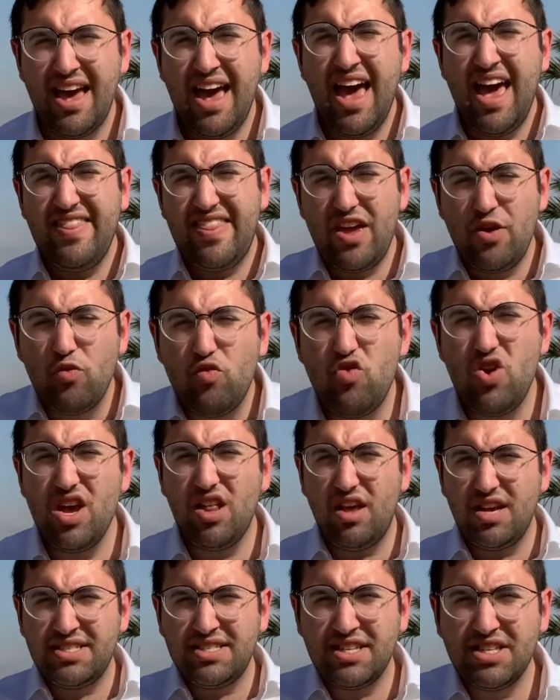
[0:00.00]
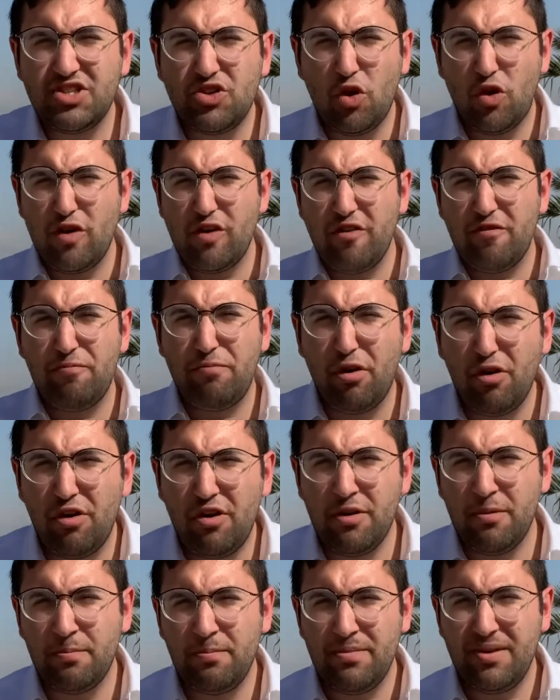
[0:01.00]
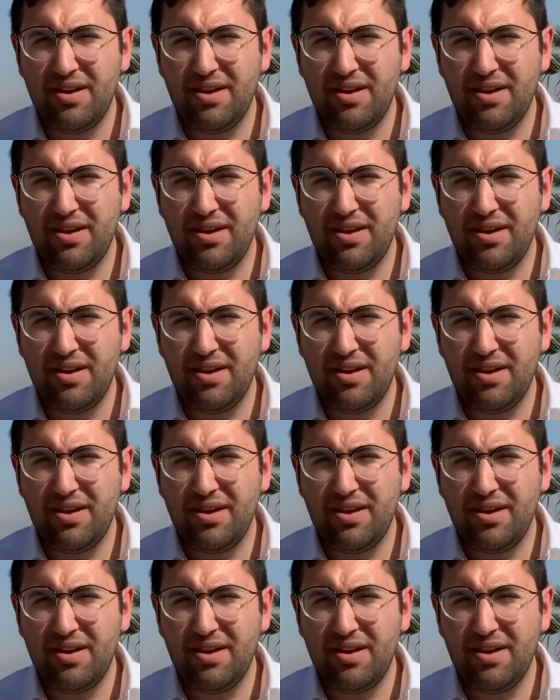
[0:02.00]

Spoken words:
They realized in the story of Purim,